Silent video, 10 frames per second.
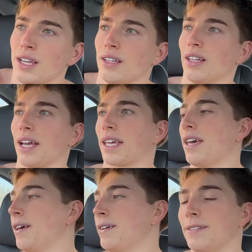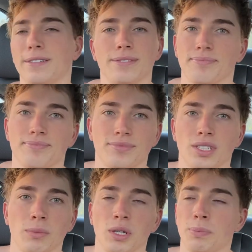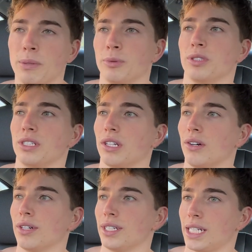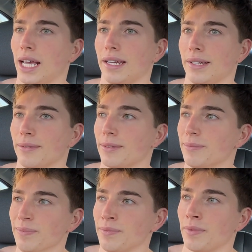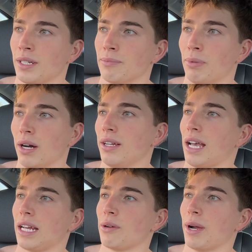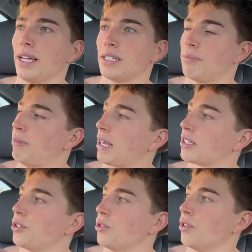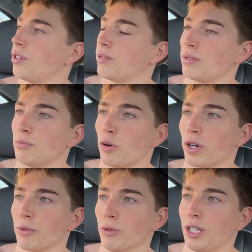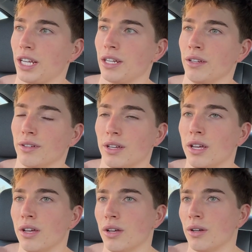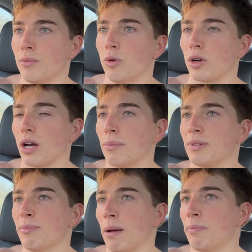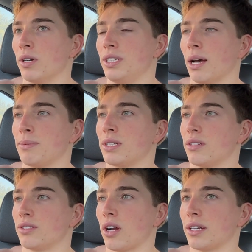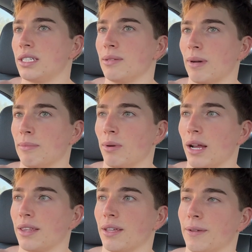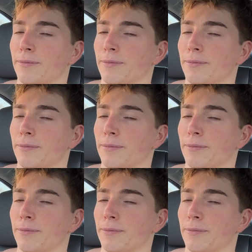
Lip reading: Like, some of you people just don't understand it. But anyways, back to the morning routine. Woke up, did my push-ups, started to see my breath.